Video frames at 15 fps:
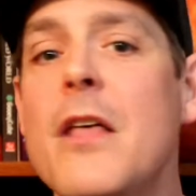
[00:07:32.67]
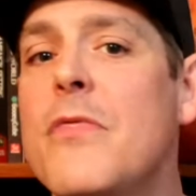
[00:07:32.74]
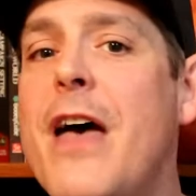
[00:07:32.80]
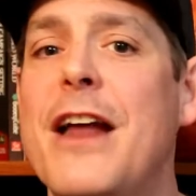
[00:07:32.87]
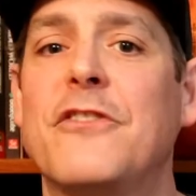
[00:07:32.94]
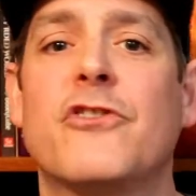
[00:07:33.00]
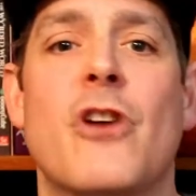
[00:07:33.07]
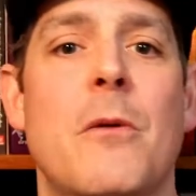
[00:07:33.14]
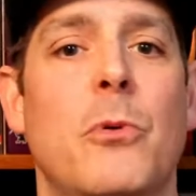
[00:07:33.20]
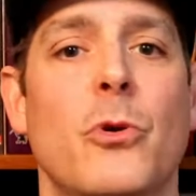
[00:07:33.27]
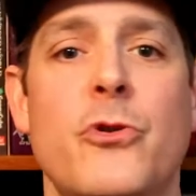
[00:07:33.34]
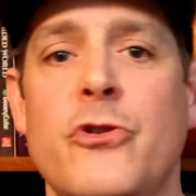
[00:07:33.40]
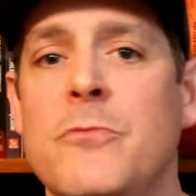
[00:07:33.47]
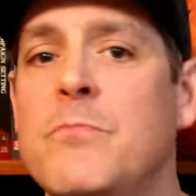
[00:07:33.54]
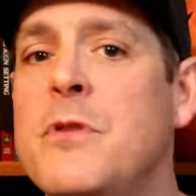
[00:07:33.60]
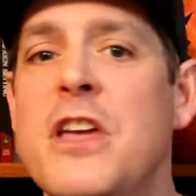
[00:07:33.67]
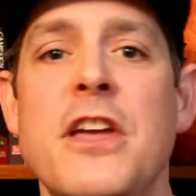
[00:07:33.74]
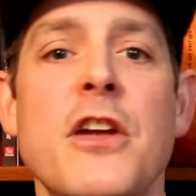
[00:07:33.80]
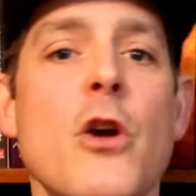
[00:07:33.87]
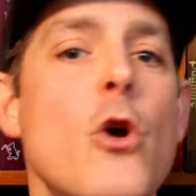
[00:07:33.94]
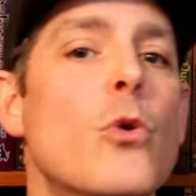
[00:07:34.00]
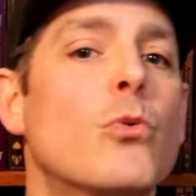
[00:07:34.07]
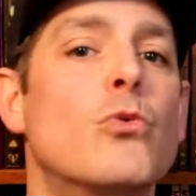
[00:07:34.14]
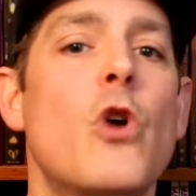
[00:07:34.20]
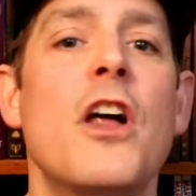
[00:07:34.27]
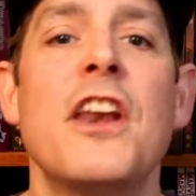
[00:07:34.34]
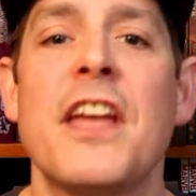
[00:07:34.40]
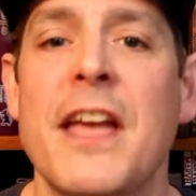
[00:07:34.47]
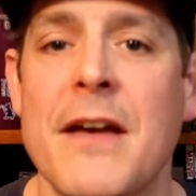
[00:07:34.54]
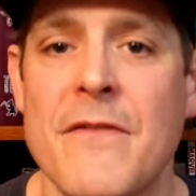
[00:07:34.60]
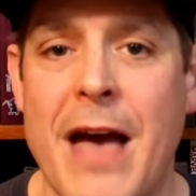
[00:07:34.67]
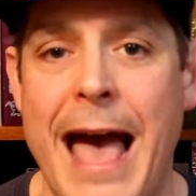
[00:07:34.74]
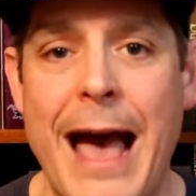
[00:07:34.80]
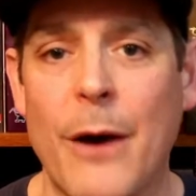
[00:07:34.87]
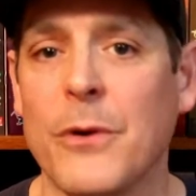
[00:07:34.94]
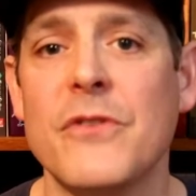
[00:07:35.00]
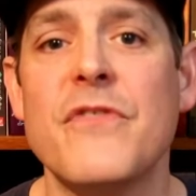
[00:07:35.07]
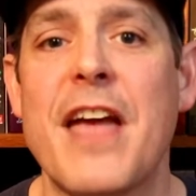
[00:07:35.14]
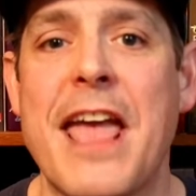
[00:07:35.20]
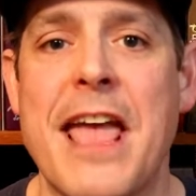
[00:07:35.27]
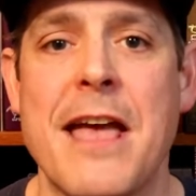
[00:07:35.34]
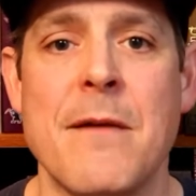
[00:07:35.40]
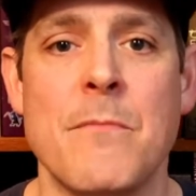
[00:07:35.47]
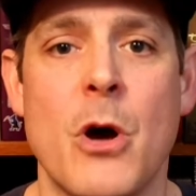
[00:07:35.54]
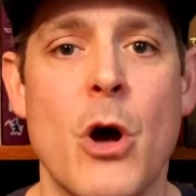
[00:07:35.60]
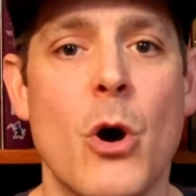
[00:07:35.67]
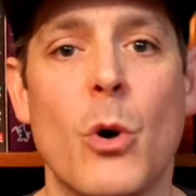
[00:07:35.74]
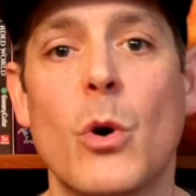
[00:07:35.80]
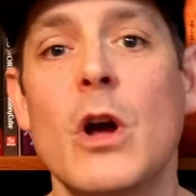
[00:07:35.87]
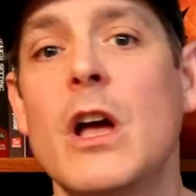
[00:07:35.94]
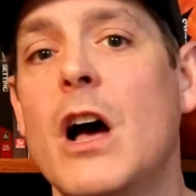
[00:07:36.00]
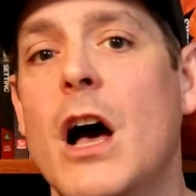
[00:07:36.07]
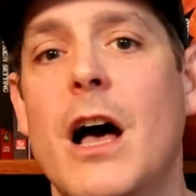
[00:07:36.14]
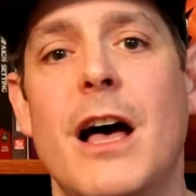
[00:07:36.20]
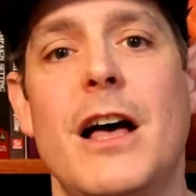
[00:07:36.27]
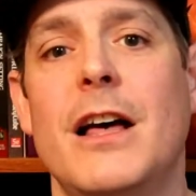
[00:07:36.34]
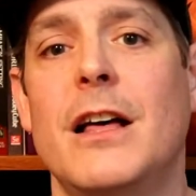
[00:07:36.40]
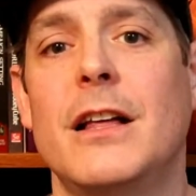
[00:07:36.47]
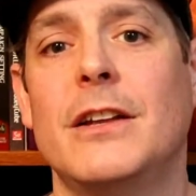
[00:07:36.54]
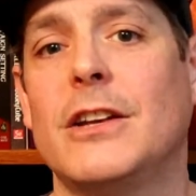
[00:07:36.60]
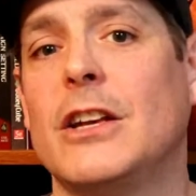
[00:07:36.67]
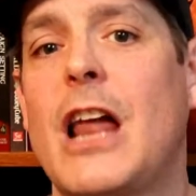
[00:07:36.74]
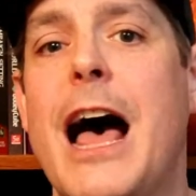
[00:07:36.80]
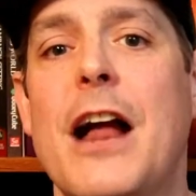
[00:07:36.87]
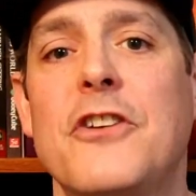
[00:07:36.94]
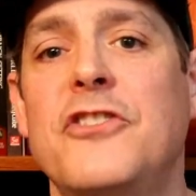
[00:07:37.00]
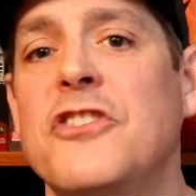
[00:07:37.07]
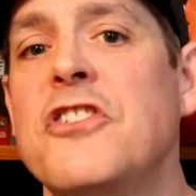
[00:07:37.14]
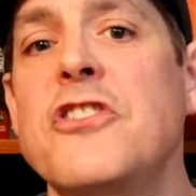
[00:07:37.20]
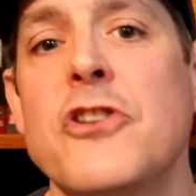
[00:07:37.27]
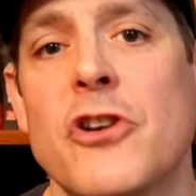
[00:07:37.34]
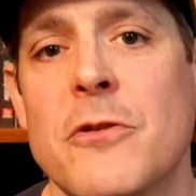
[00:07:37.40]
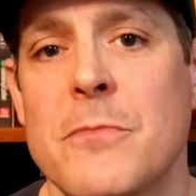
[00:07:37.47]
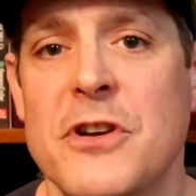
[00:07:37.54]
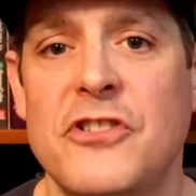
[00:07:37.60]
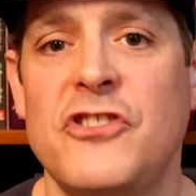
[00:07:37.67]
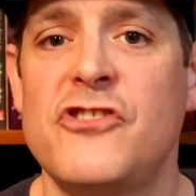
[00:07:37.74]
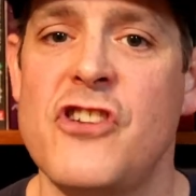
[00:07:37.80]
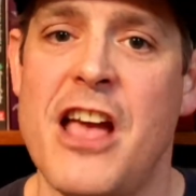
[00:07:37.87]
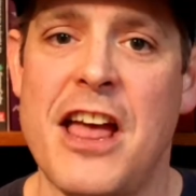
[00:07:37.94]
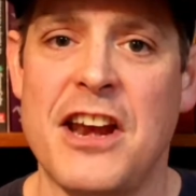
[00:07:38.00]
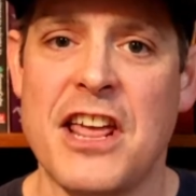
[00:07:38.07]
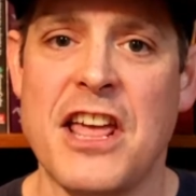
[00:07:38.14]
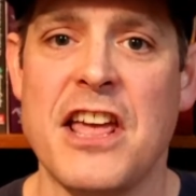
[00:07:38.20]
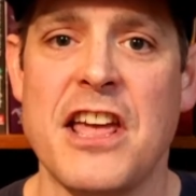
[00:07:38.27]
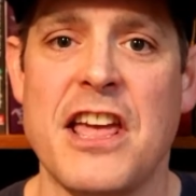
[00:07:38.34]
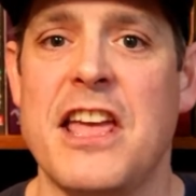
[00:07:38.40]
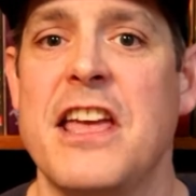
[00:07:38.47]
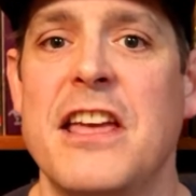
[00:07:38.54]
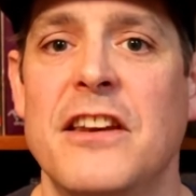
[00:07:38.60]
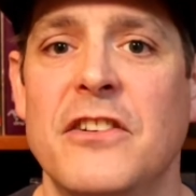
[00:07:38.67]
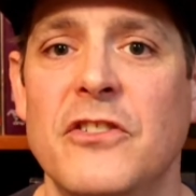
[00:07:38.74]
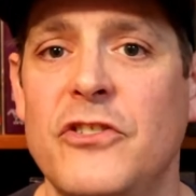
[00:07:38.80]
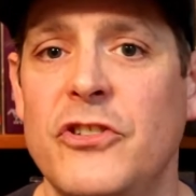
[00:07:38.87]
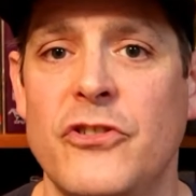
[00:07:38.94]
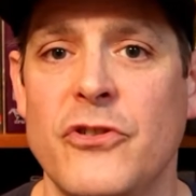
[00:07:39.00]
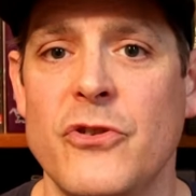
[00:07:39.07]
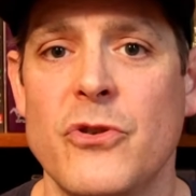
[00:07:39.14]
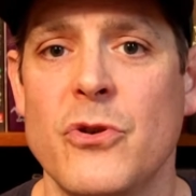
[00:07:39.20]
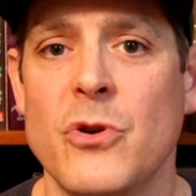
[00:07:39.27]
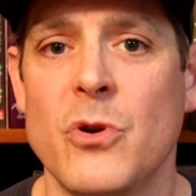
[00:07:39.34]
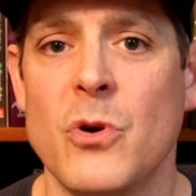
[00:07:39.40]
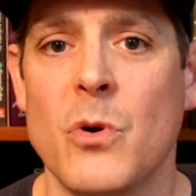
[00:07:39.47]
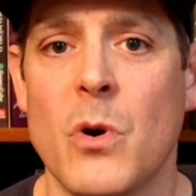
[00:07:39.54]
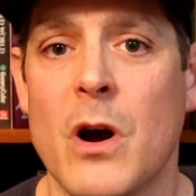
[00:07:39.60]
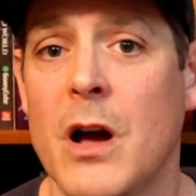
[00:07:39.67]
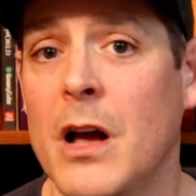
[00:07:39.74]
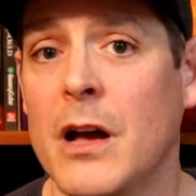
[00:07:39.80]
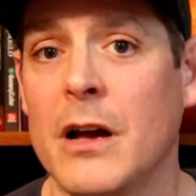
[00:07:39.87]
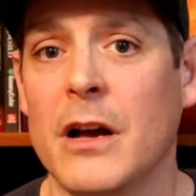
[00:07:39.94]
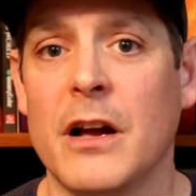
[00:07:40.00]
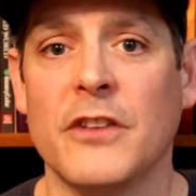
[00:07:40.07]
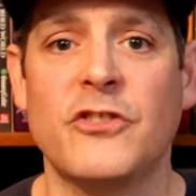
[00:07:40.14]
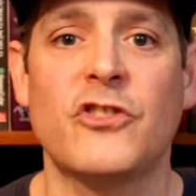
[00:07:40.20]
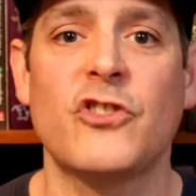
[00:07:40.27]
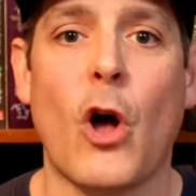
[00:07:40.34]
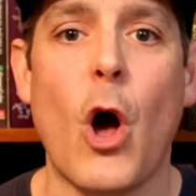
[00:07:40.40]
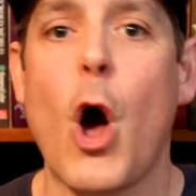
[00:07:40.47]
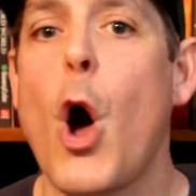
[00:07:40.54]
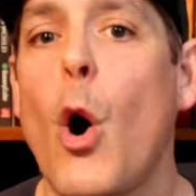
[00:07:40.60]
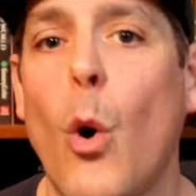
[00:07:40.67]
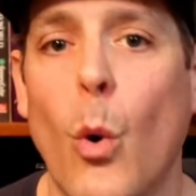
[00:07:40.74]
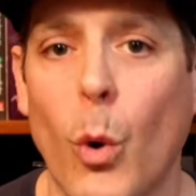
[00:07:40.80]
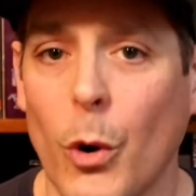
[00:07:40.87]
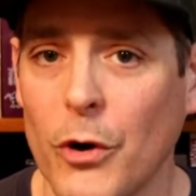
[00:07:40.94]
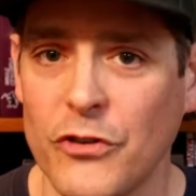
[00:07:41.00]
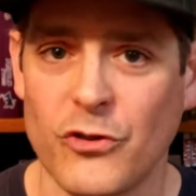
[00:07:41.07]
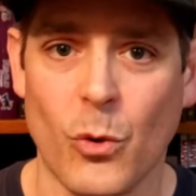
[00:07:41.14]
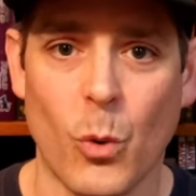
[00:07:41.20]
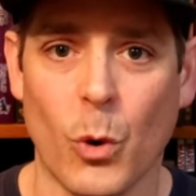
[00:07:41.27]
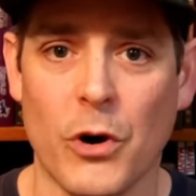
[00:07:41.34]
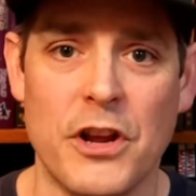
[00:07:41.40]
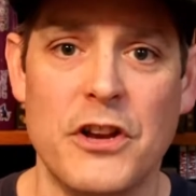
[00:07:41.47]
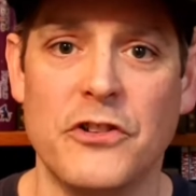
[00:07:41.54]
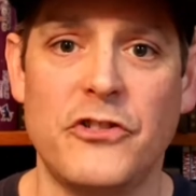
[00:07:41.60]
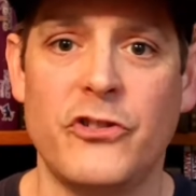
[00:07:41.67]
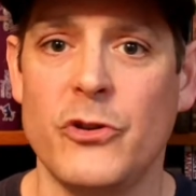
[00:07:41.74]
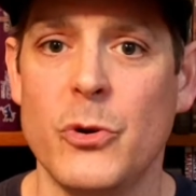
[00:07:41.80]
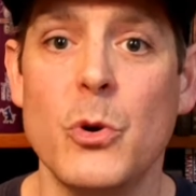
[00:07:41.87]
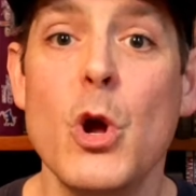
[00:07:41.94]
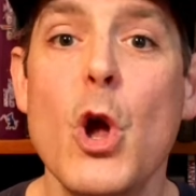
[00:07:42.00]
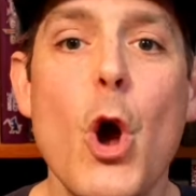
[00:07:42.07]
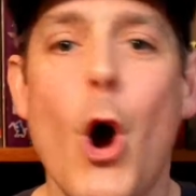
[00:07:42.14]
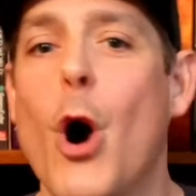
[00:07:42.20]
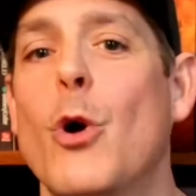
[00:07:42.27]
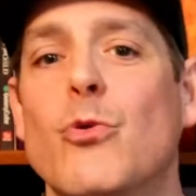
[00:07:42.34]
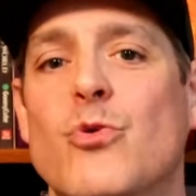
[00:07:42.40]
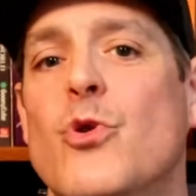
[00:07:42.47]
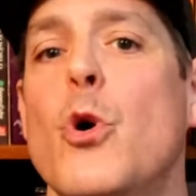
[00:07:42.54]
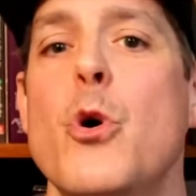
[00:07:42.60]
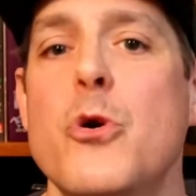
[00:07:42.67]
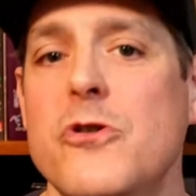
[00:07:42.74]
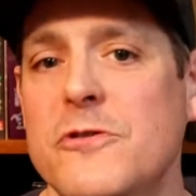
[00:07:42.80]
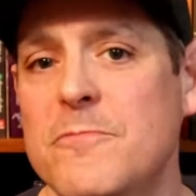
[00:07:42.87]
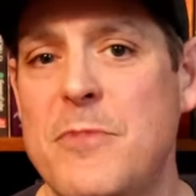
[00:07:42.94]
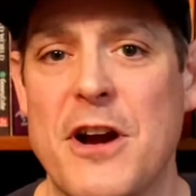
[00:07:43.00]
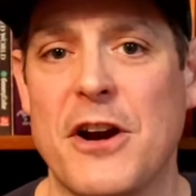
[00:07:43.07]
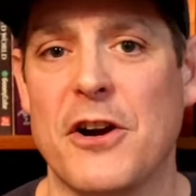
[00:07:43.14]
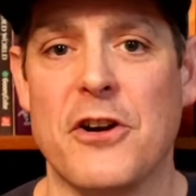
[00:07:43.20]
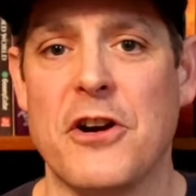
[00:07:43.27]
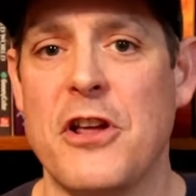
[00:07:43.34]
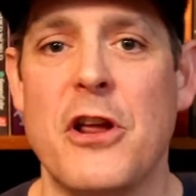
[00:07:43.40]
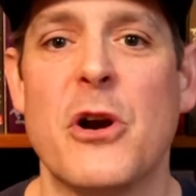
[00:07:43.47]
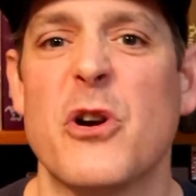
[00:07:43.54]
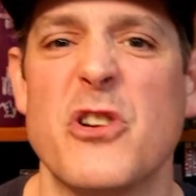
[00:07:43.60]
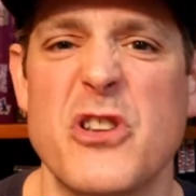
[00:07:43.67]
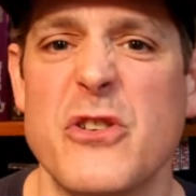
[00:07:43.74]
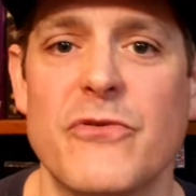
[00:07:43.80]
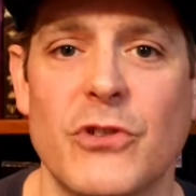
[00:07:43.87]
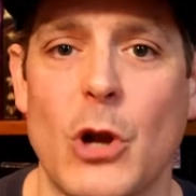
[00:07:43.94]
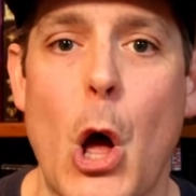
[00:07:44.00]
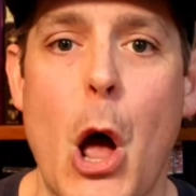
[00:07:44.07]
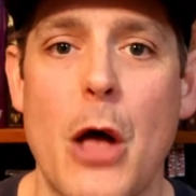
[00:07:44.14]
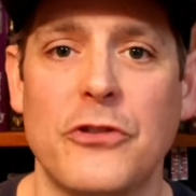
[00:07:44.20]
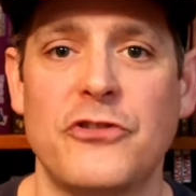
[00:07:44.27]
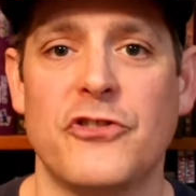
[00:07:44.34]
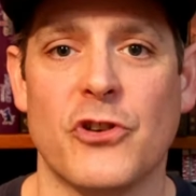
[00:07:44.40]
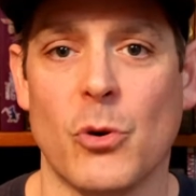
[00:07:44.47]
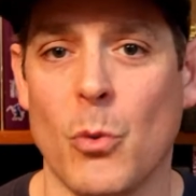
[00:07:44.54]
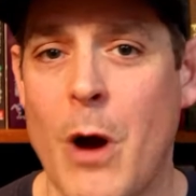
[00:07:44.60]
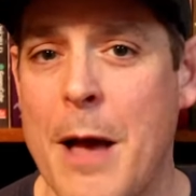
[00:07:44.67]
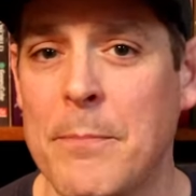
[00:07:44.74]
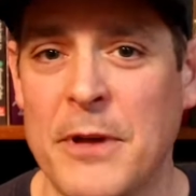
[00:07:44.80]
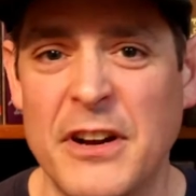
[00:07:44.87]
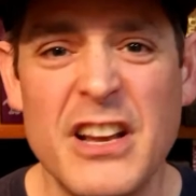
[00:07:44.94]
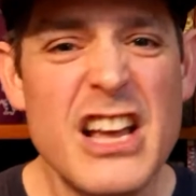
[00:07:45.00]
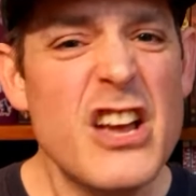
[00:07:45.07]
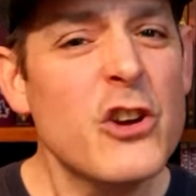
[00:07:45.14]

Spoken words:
That trouble could be running out of ammo, lodging your machete into a sawhorse or into a road barrier and you've lost your weapon.